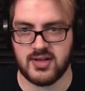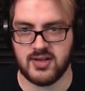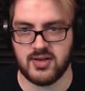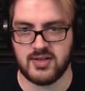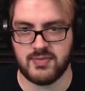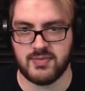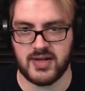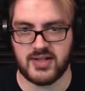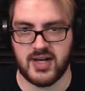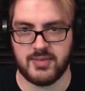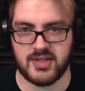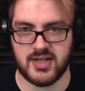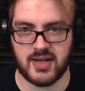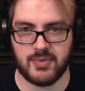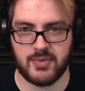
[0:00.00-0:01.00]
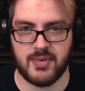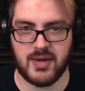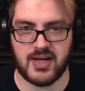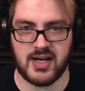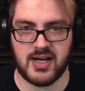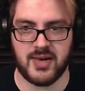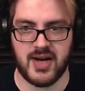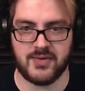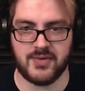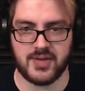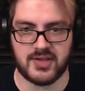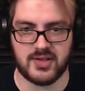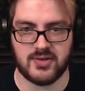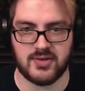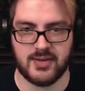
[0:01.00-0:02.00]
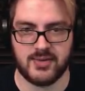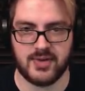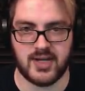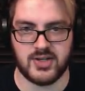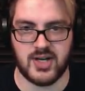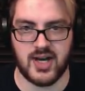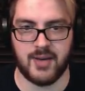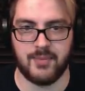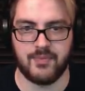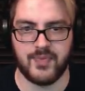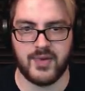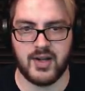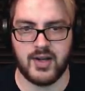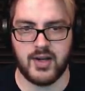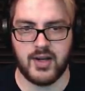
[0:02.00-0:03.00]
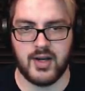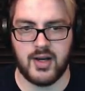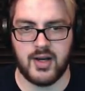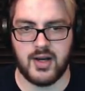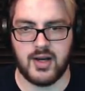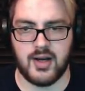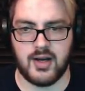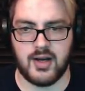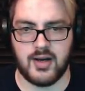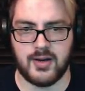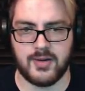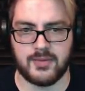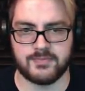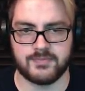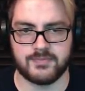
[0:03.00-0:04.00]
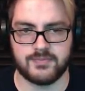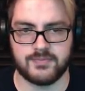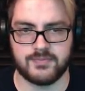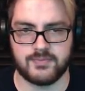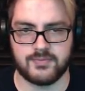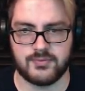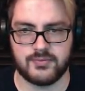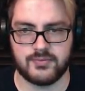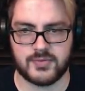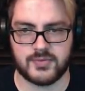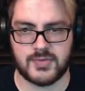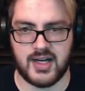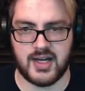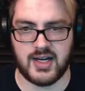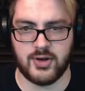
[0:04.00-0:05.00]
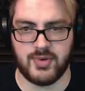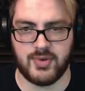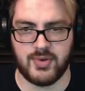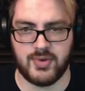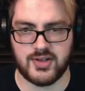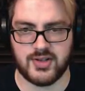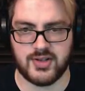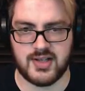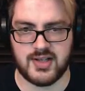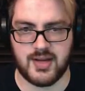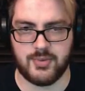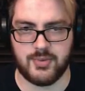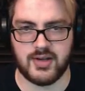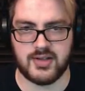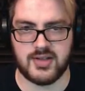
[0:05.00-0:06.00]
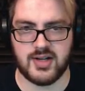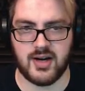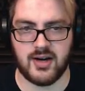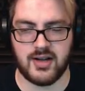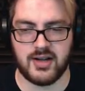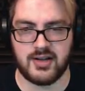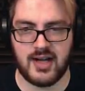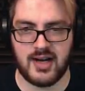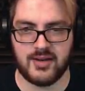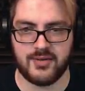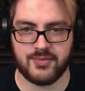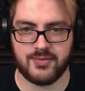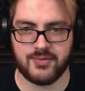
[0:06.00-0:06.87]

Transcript: this my job to talk, but I'm not getting paid for this, so it's not really a job. God, I hope I eventually get to that point. Sorry, a lot of